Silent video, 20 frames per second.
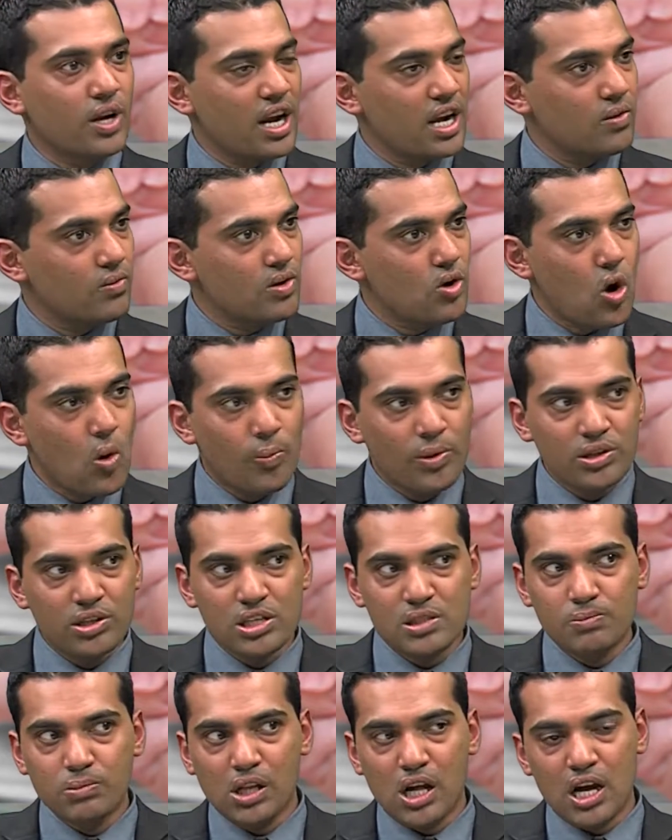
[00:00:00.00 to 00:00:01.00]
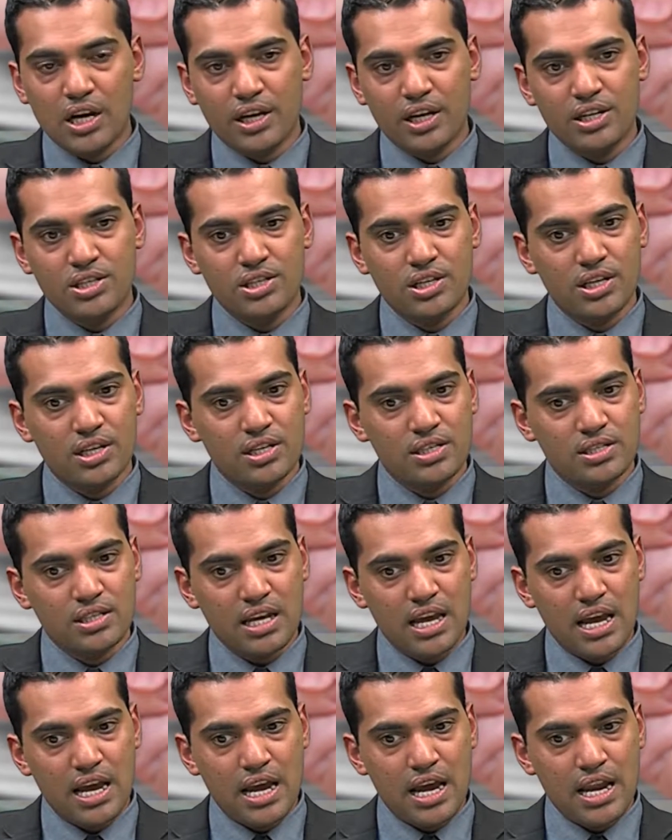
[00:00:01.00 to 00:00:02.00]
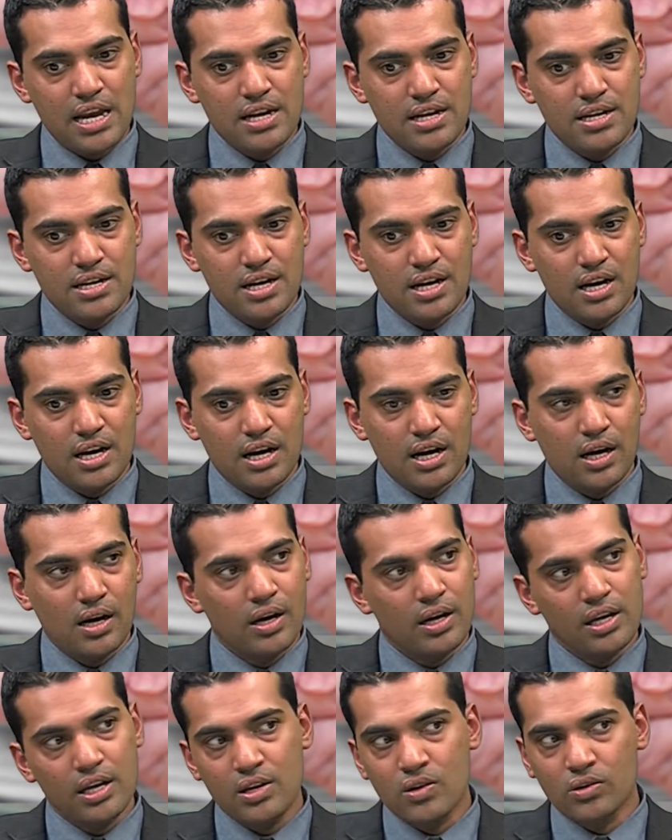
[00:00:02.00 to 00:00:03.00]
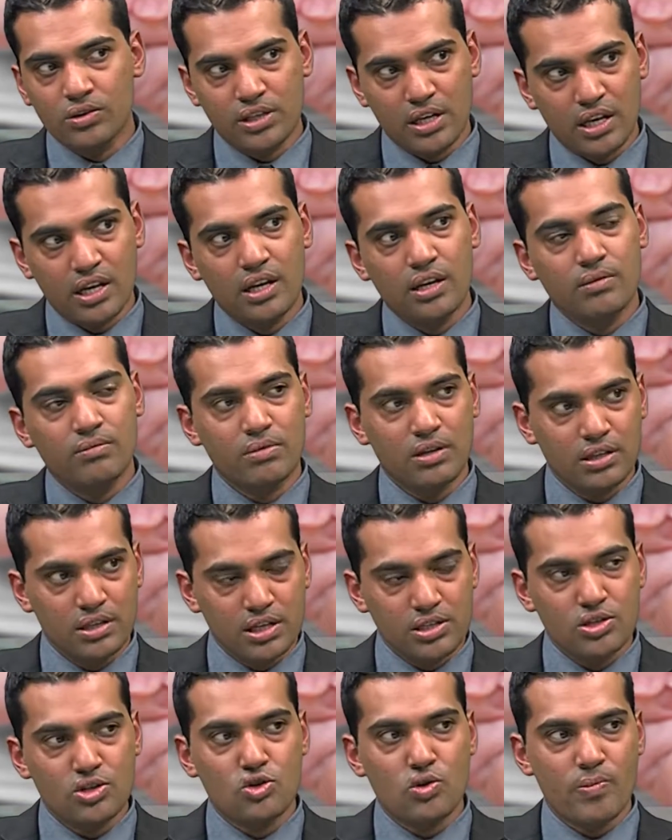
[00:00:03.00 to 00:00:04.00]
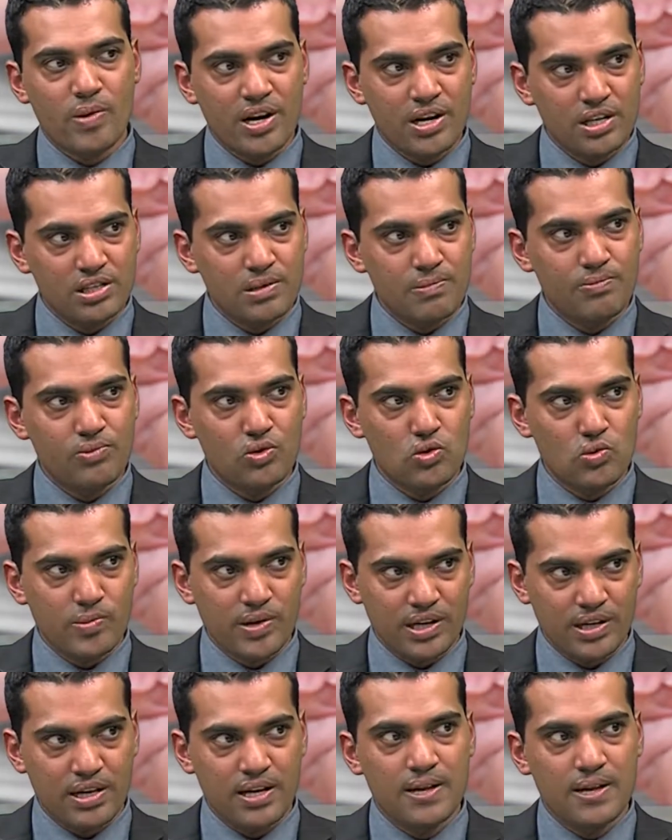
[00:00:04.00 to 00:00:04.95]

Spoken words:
We open these blockages and, there is a tremendous improvement.